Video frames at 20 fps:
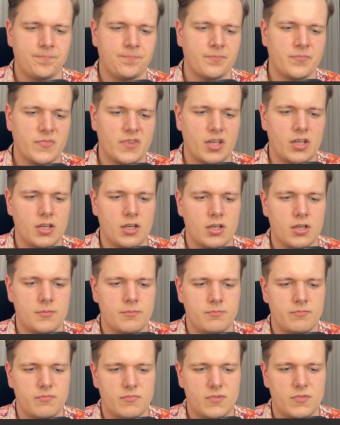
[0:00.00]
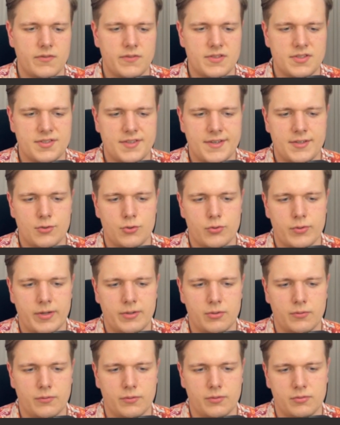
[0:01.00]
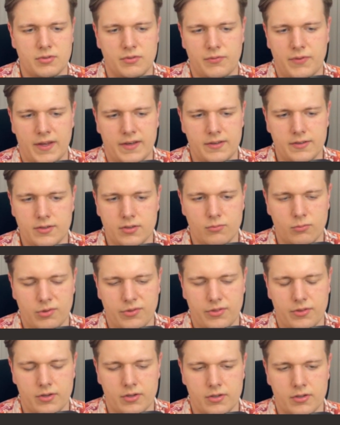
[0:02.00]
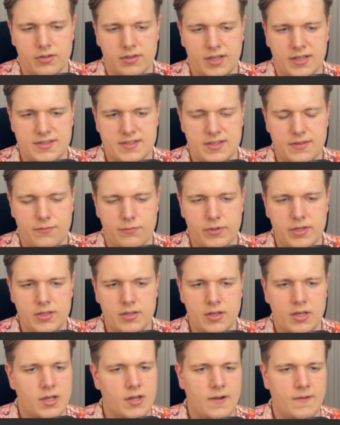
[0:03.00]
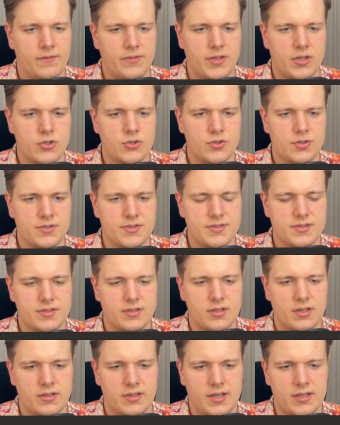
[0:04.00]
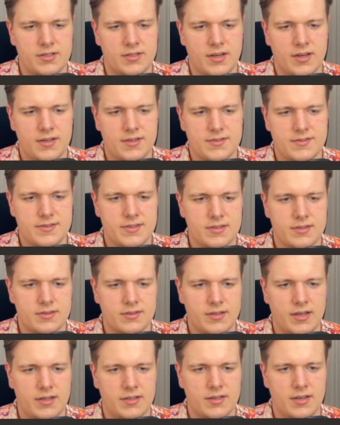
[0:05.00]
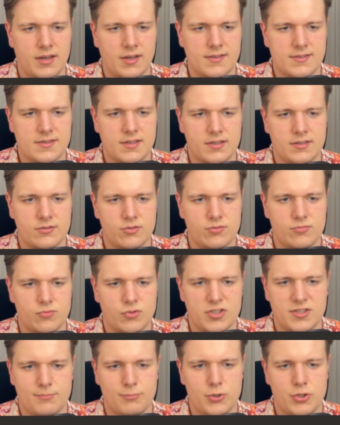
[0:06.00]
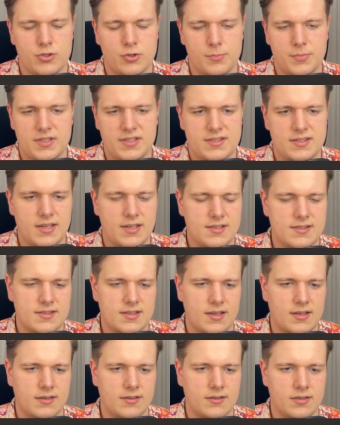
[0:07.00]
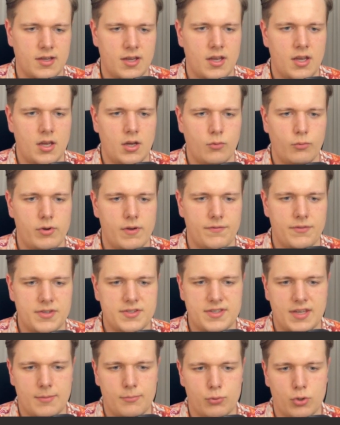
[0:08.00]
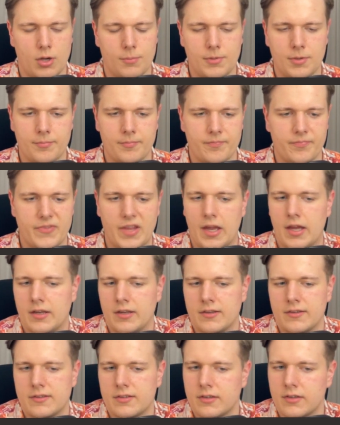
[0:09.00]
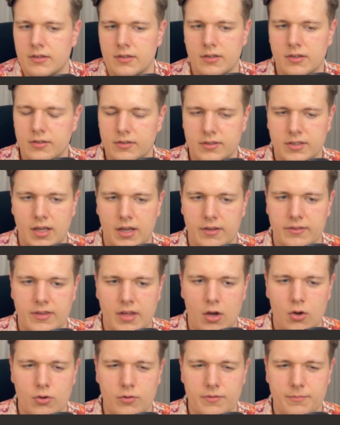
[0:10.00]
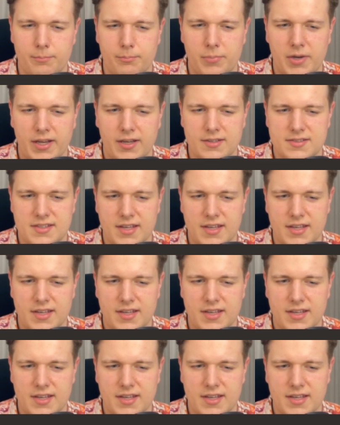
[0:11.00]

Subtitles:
If instead you try to defend it with knight c3, then just knight takes, and just bishop e6, and we have the same problem. And yeah, now white is